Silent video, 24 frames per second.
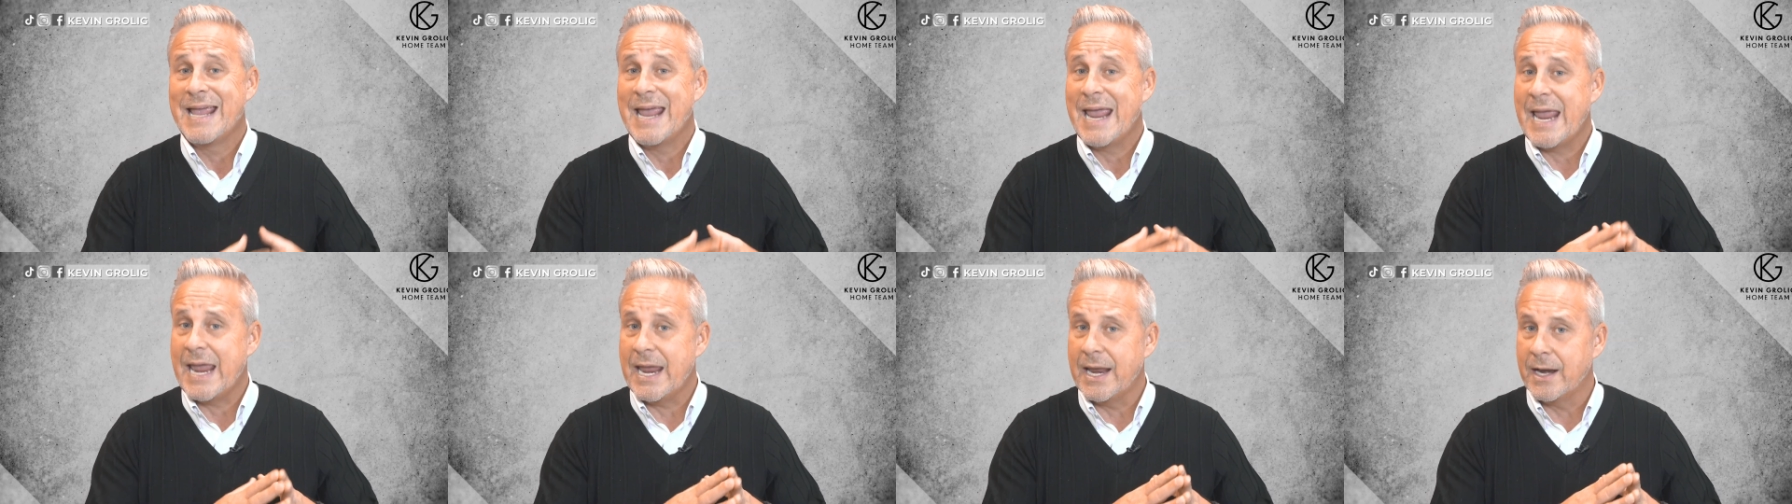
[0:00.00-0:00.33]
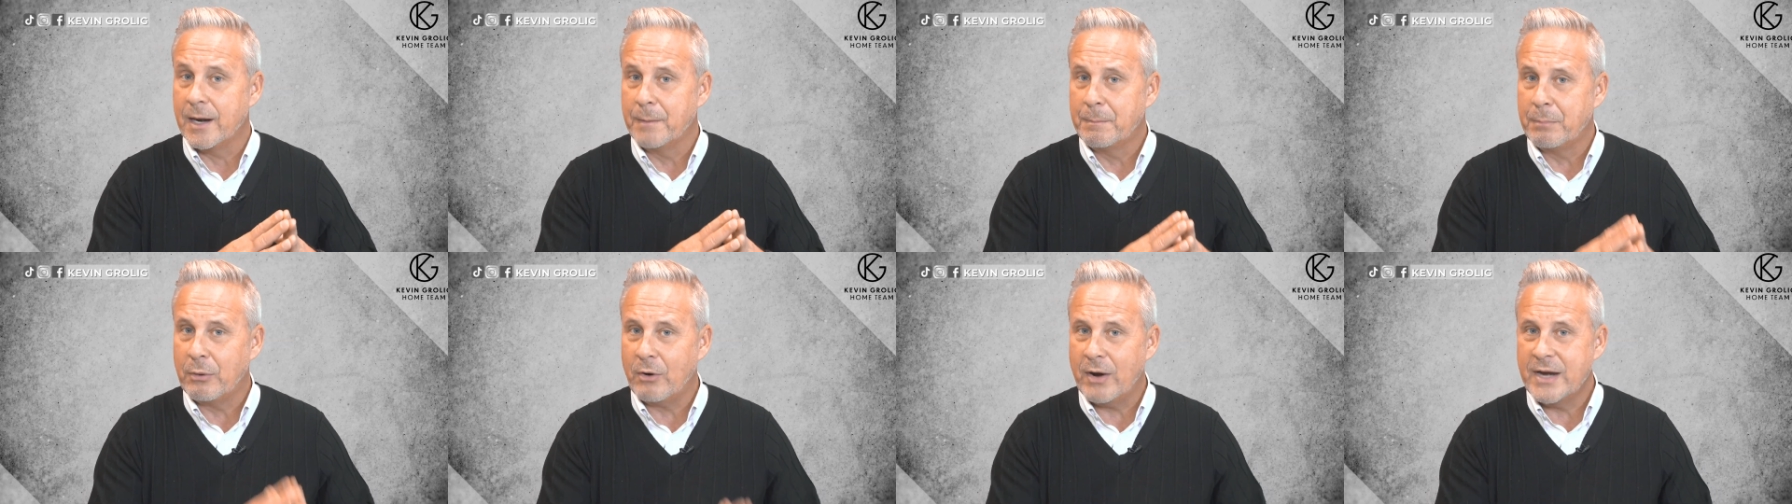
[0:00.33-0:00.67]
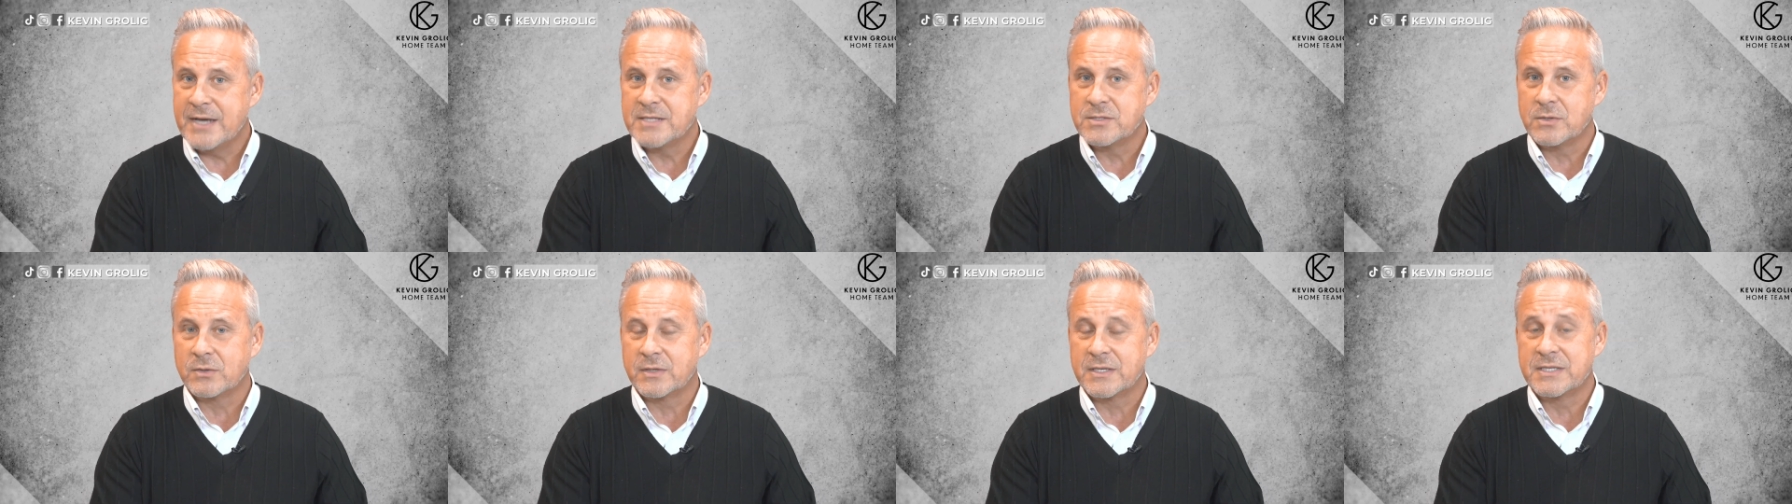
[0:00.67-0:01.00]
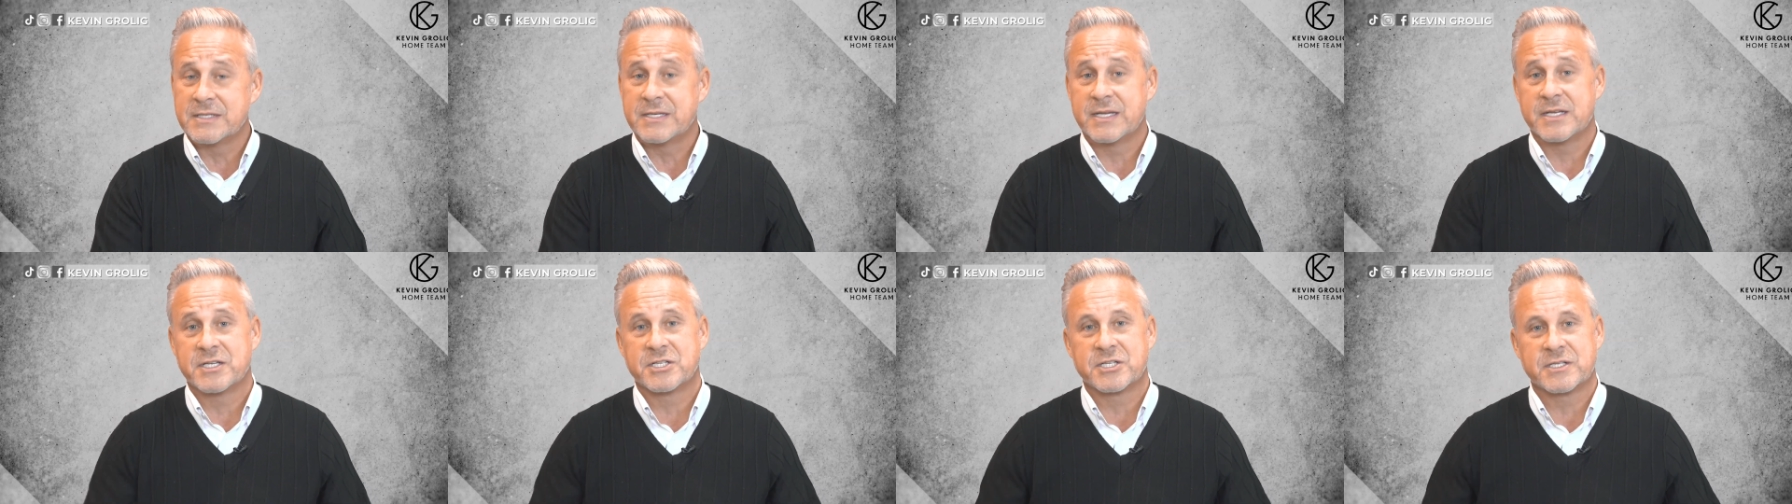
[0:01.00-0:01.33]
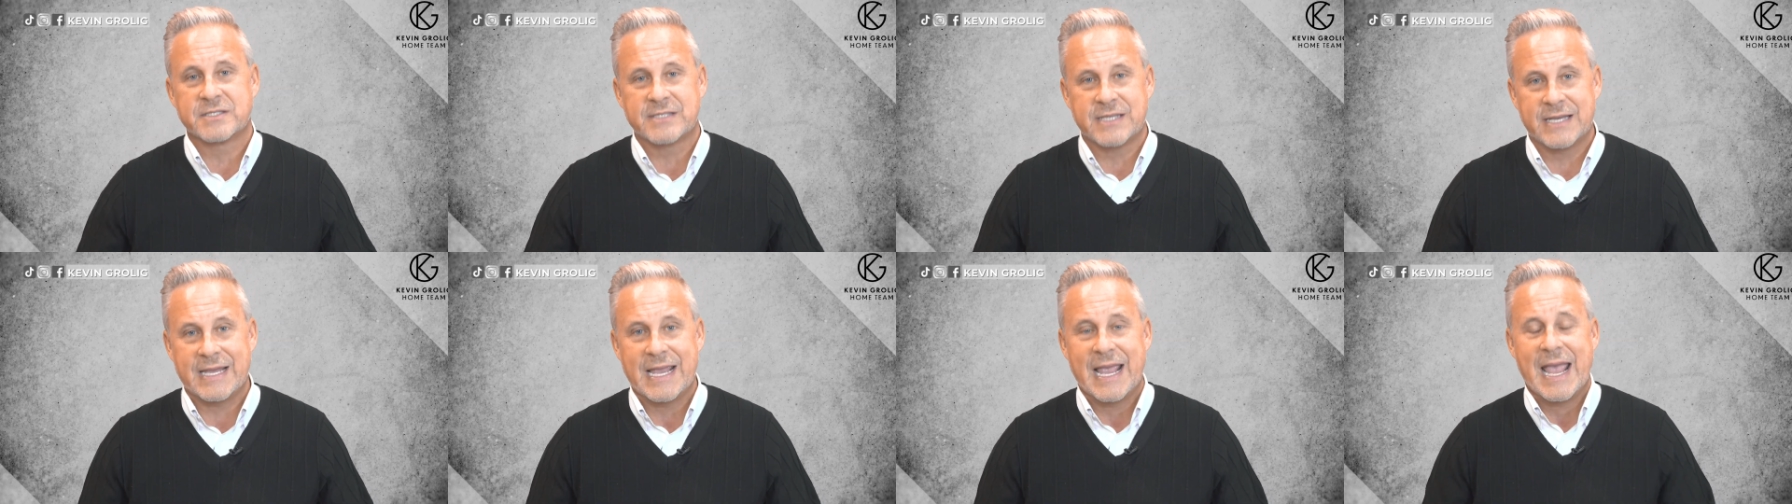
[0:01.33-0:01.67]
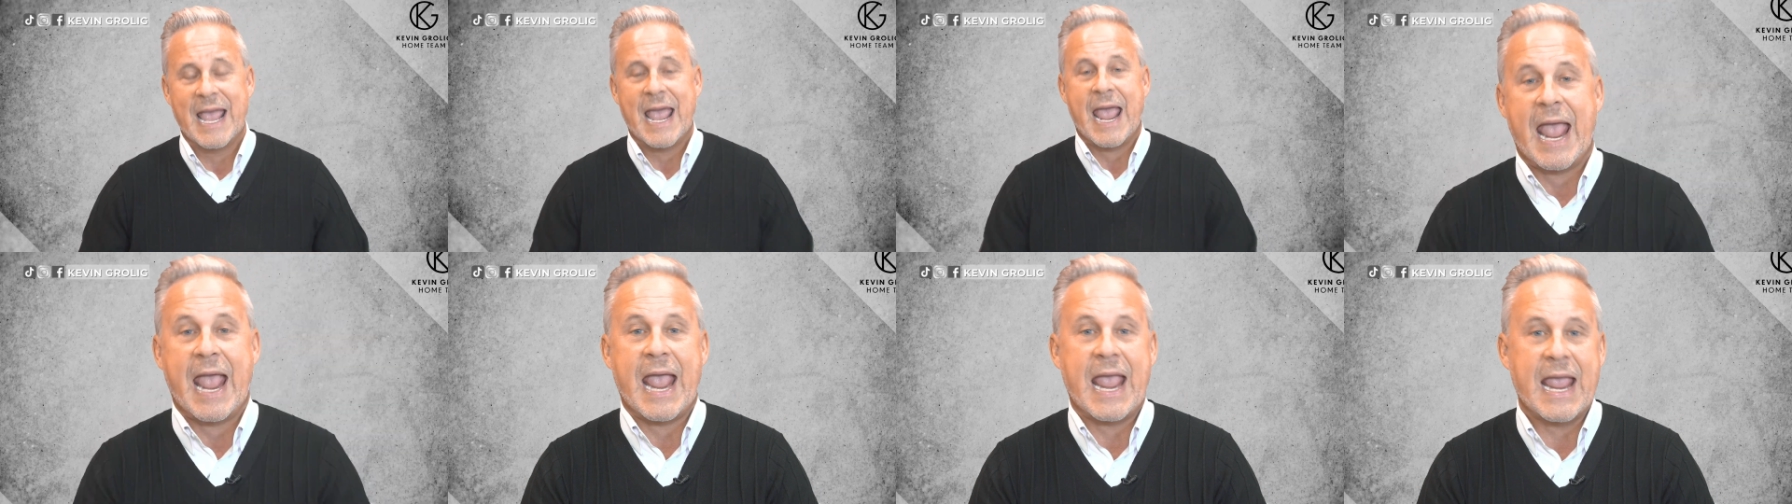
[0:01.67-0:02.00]
an appraisal contingency,
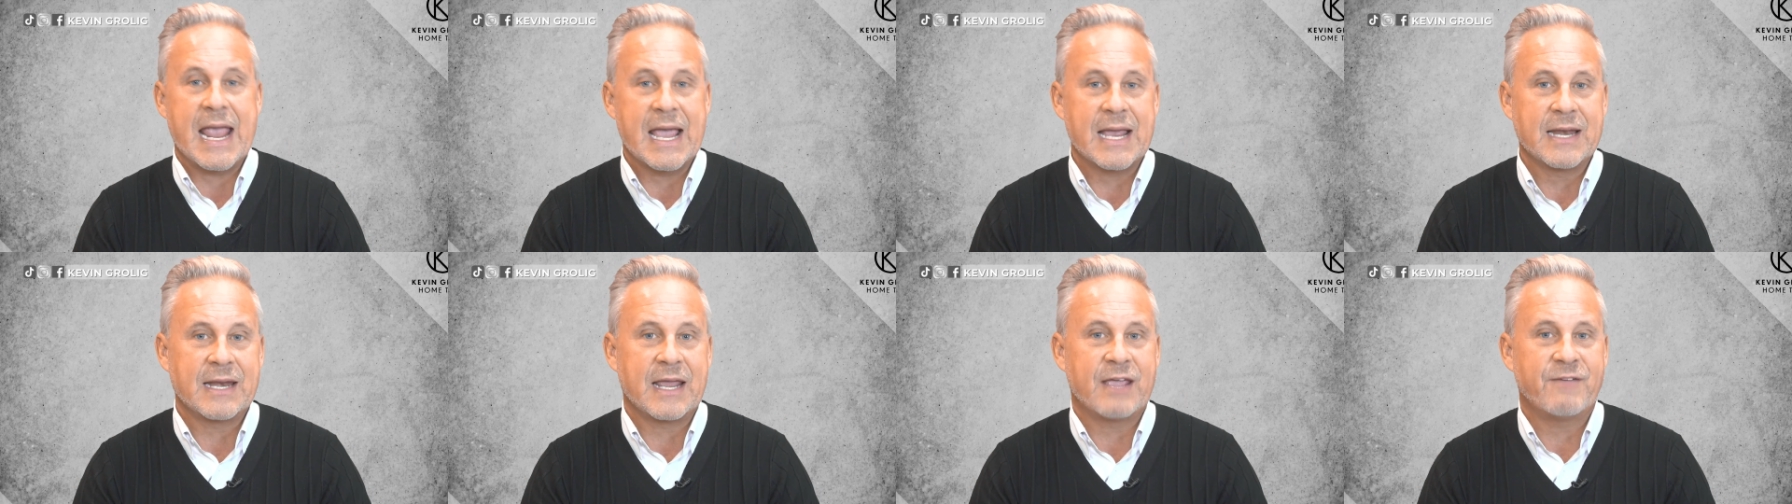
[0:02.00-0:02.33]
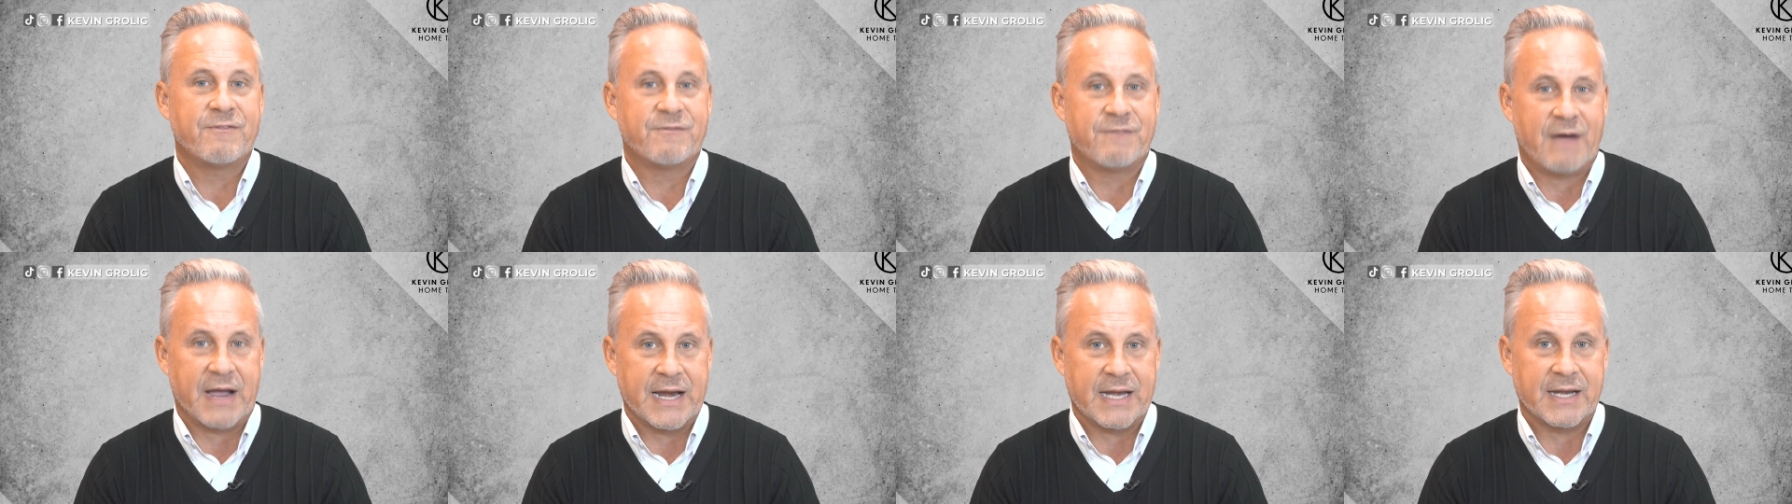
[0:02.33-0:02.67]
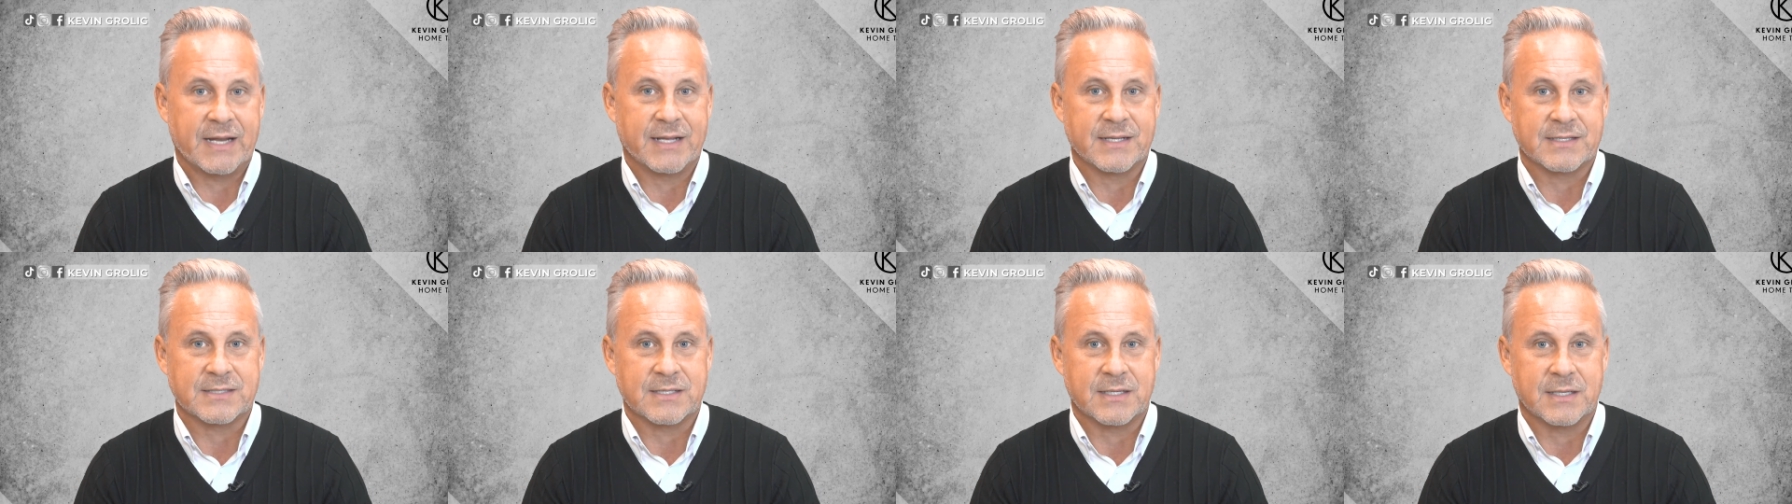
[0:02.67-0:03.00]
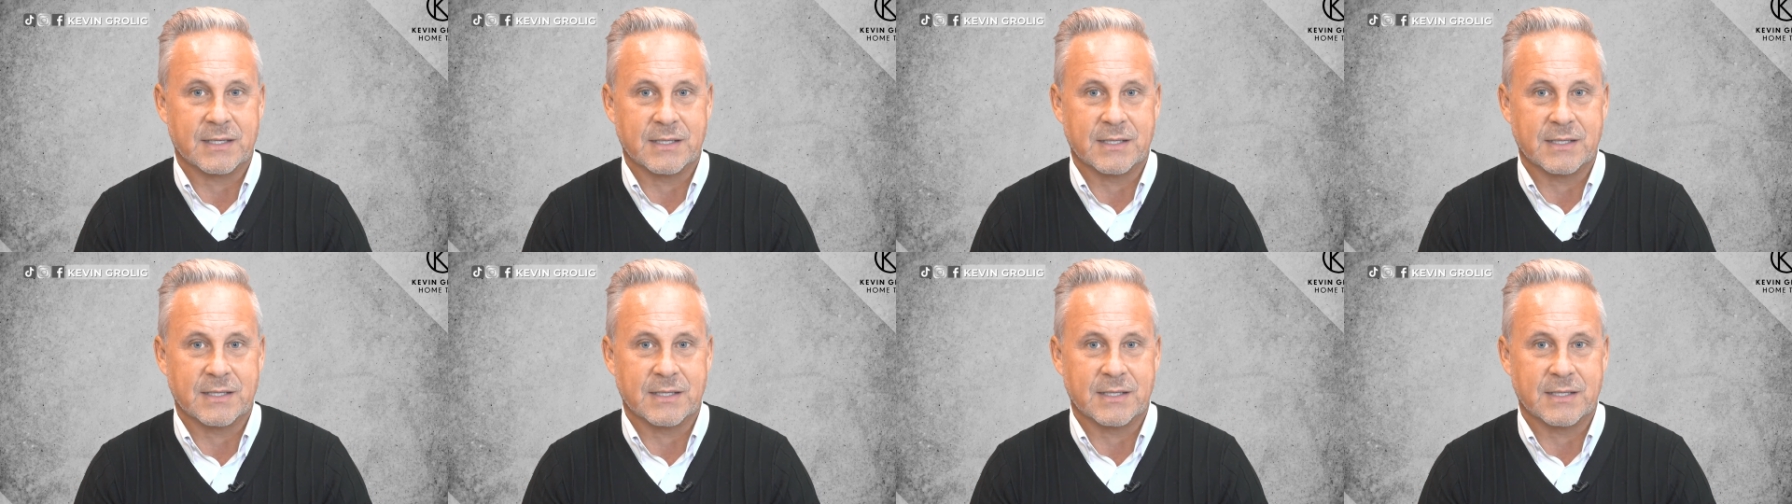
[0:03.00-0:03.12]
and a financing